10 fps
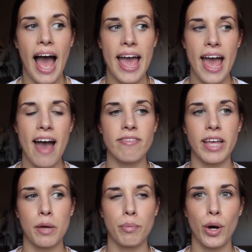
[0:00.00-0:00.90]
I have
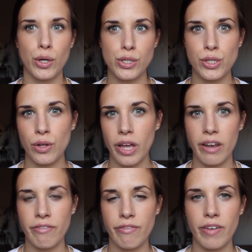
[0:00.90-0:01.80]
like personal
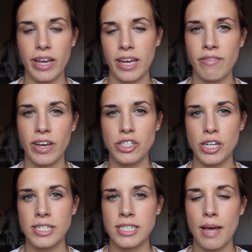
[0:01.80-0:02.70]
convic
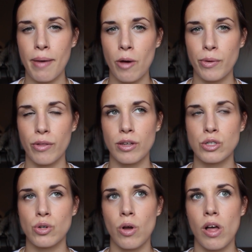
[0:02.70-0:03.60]
convictions about birth
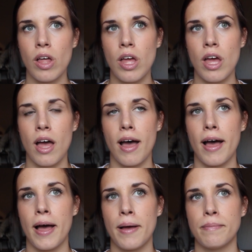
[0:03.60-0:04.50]
control.
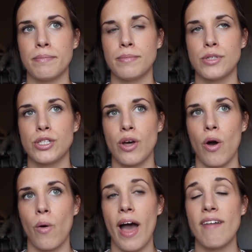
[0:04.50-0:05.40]
Um,
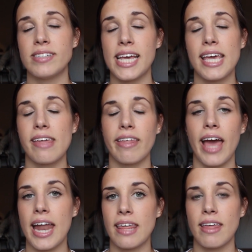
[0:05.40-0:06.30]
so have, taking
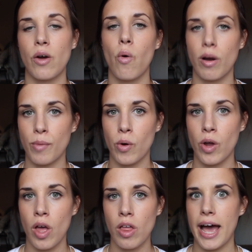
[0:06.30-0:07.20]
like anything
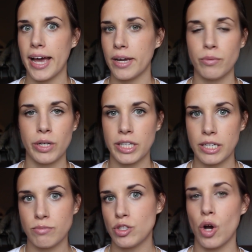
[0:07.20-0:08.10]
hormonal, I
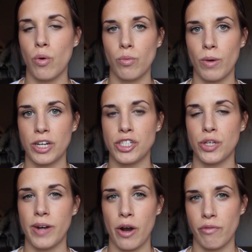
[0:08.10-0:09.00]
really don't want to
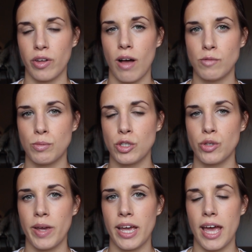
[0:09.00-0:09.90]
do and I don't feel comfortable
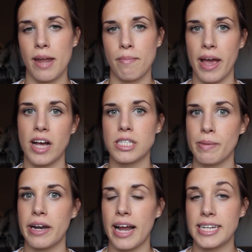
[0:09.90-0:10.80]
doing and my
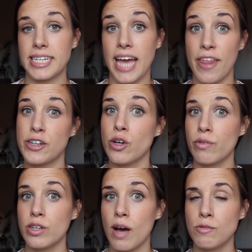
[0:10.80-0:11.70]
husband and I together
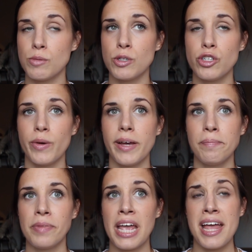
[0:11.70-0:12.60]
don't feel comfortable
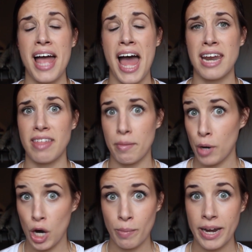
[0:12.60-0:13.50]
doing. Anything
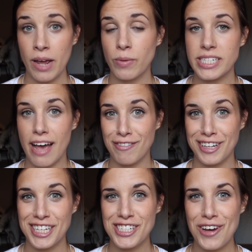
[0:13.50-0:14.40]
permanent, we
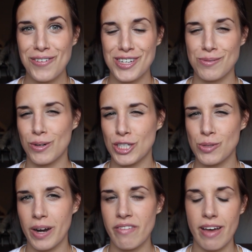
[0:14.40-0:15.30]
definitely don't because we're only
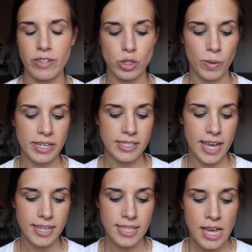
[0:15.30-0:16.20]
25 and
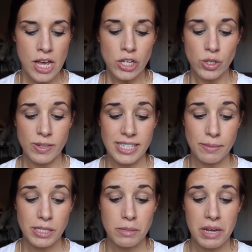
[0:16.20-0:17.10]
26. So it
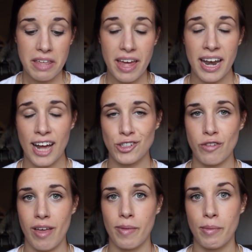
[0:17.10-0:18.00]
seems to me that
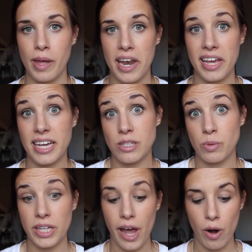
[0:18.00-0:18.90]
natural family planning is
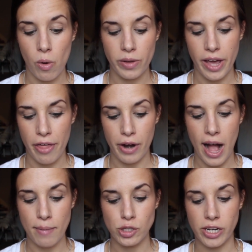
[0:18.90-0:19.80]
really our only other
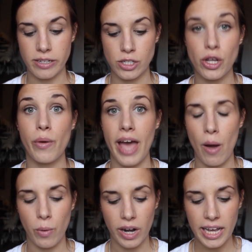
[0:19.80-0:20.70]
option. So
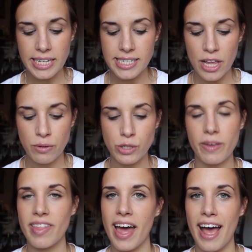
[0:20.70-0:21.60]
yeah, we're going to continue
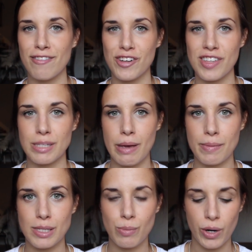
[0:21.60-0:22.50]
doing that after this
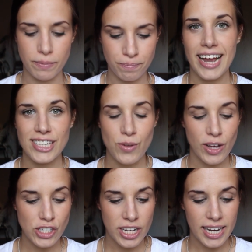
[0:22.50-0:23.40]
baby's born. Next
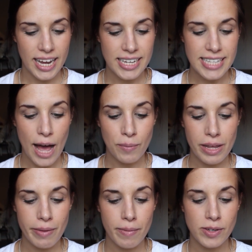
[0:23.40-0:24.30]
question is how
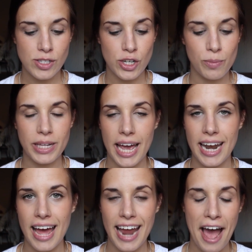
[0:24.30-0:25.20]
many babies do you
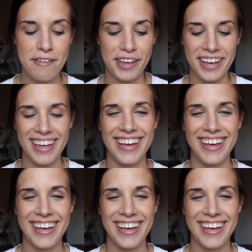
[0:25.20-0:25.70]
plan on having?